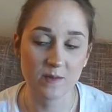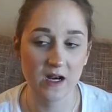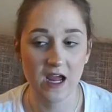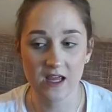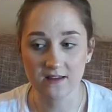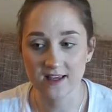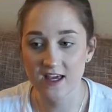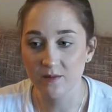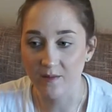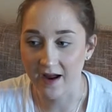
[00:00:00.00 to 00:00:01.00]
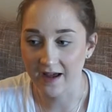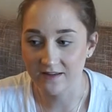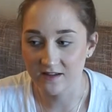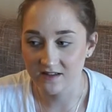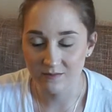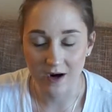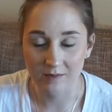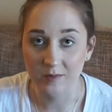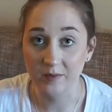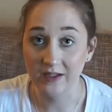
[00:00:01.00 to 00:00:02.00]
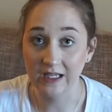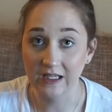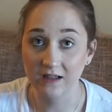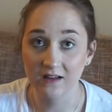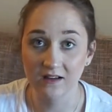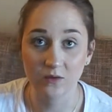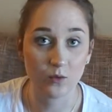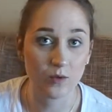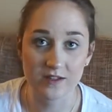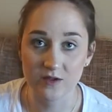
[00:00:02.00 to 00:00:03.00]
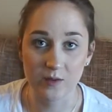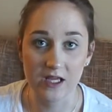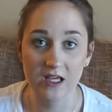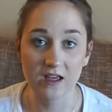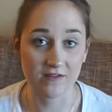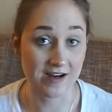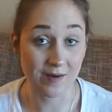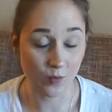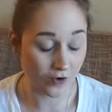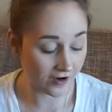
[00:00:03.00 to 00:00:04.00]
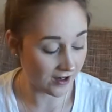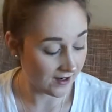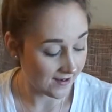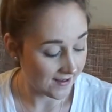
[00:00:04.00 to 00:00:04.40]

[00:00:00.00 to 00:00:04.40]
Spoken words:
but I take baths probably once a week, if not more.